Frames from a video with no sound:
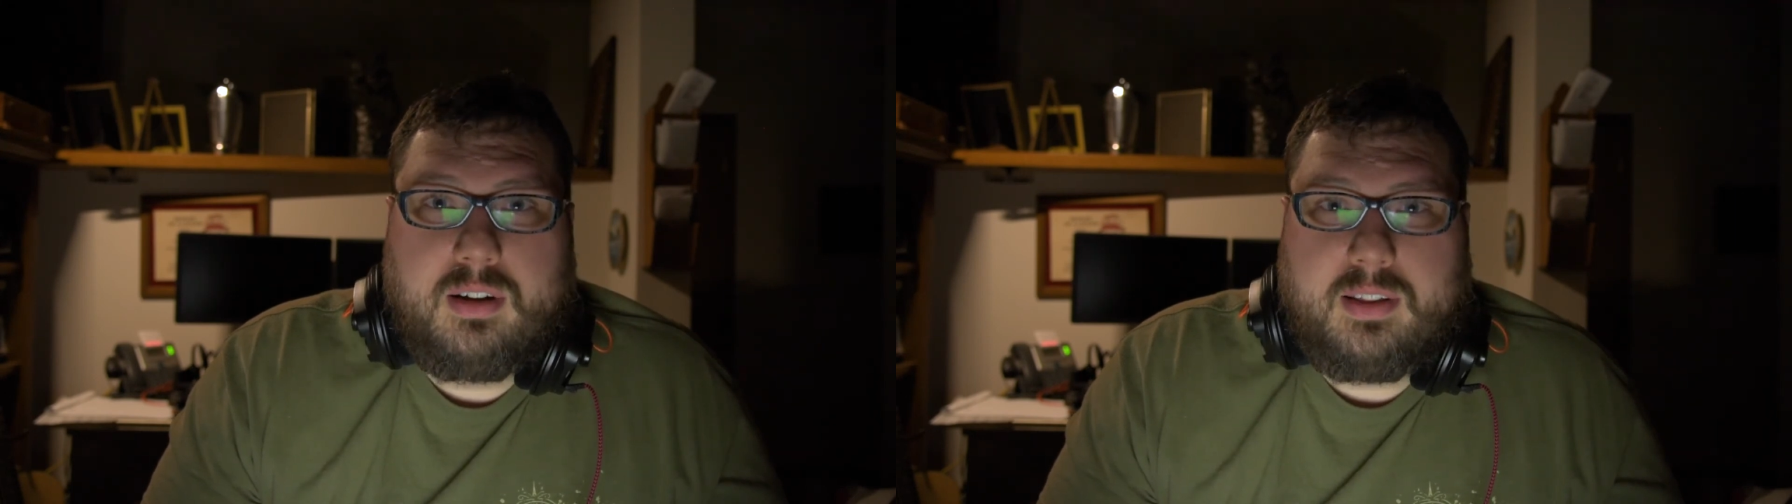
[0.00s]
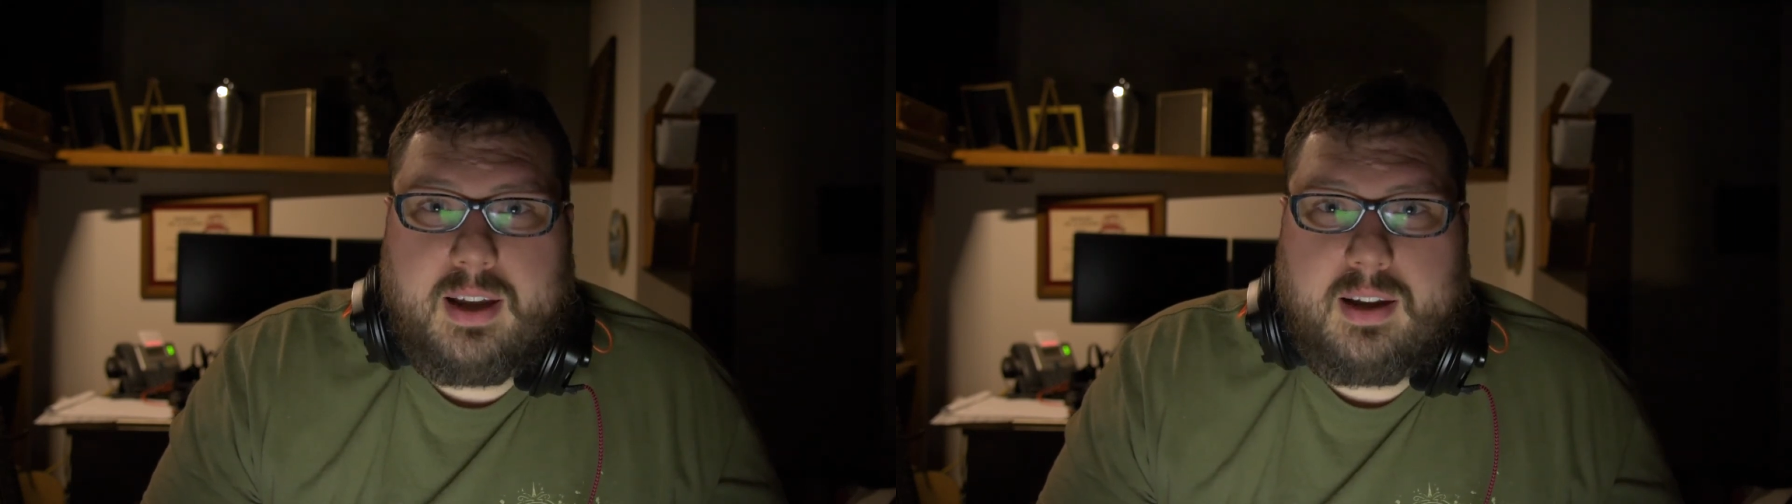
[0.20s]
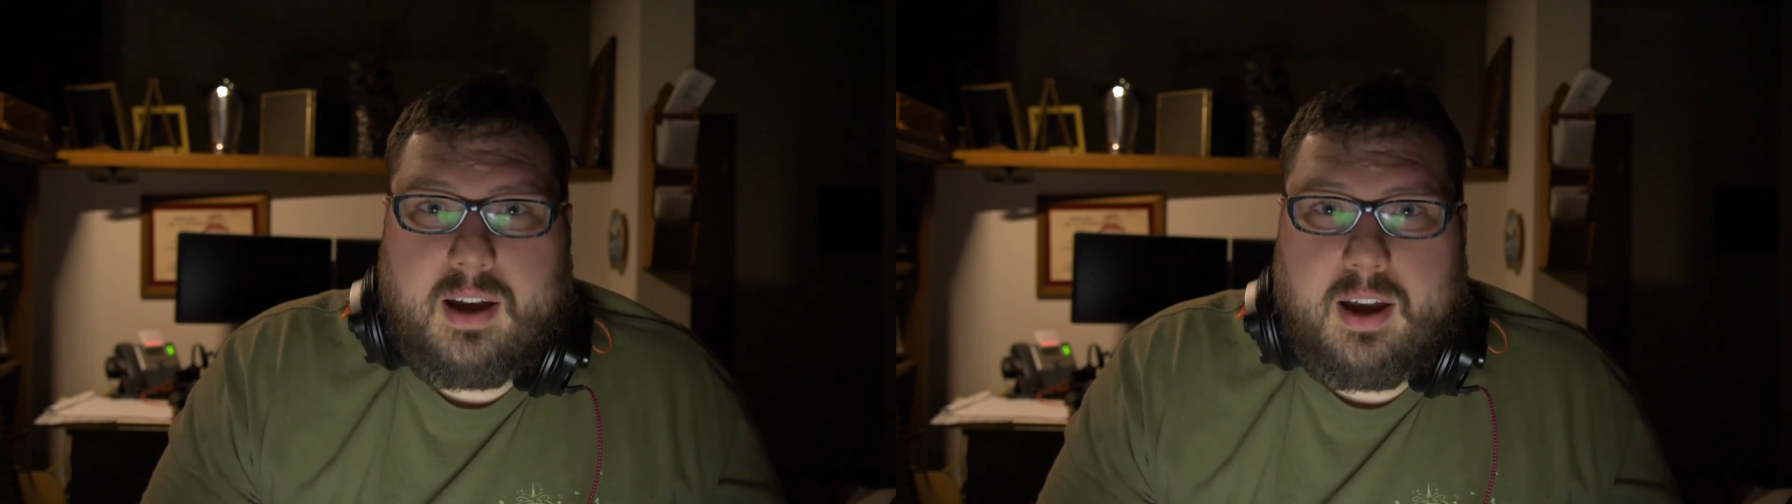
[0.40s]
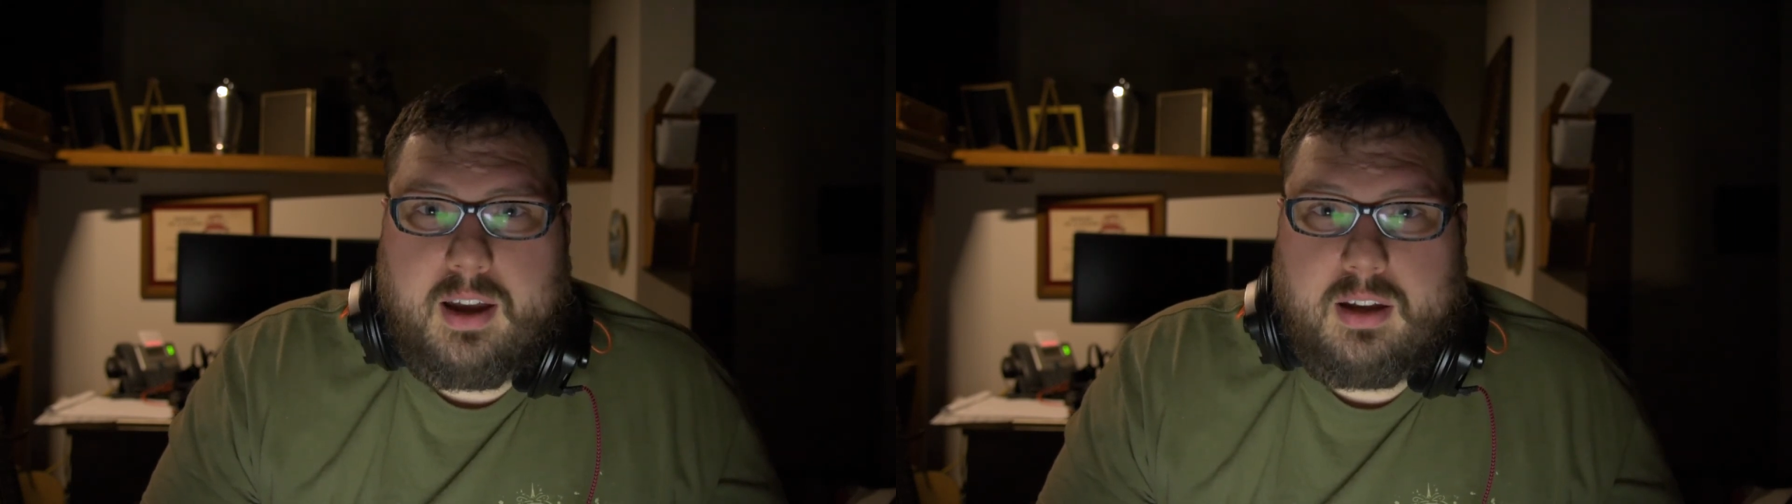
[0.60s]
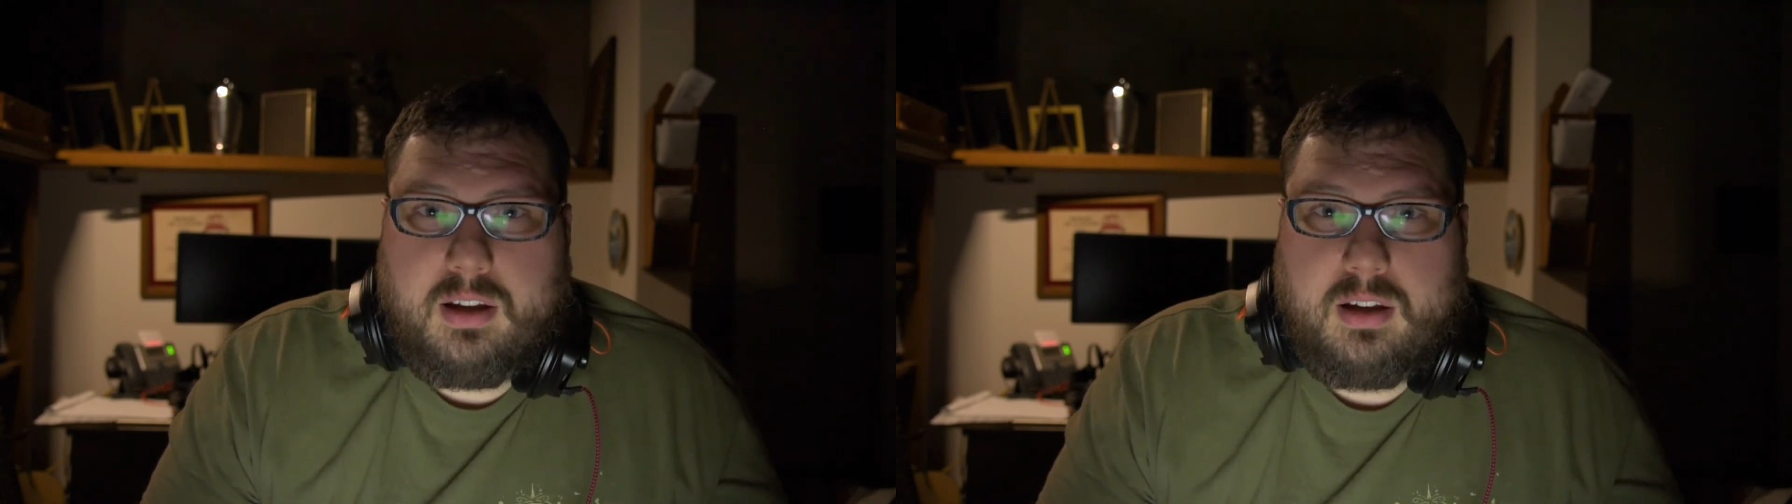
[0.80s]
that
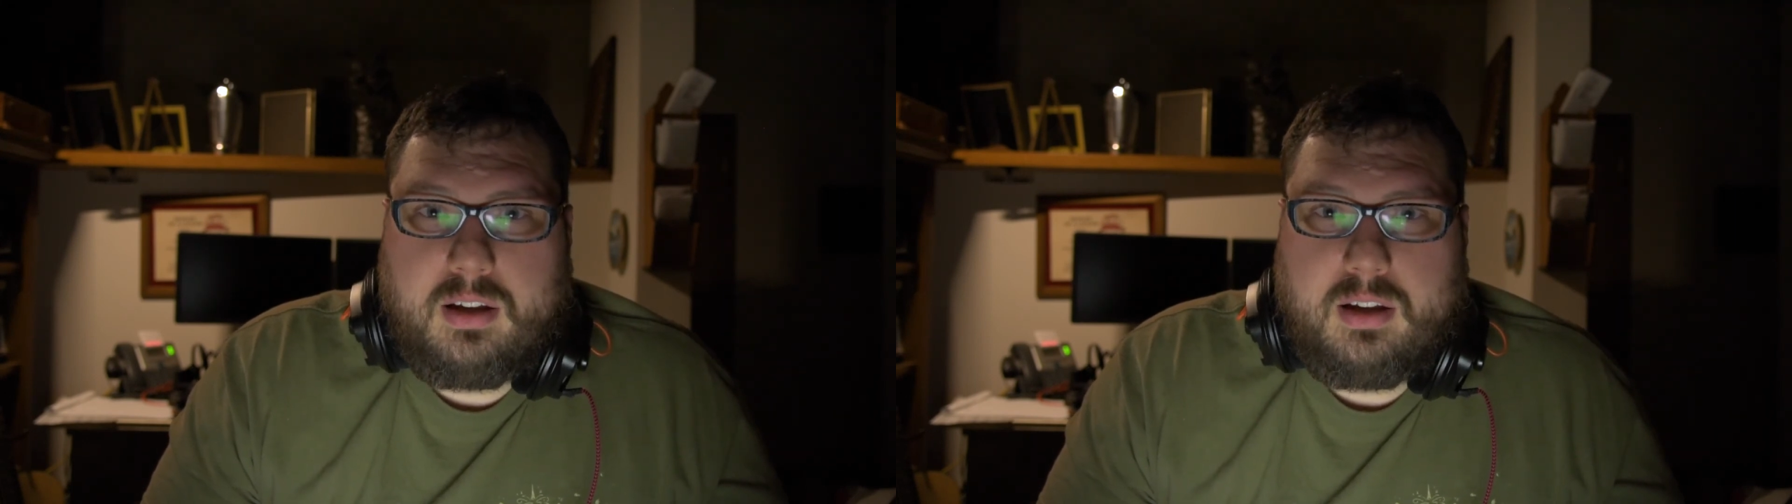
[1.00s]
guy.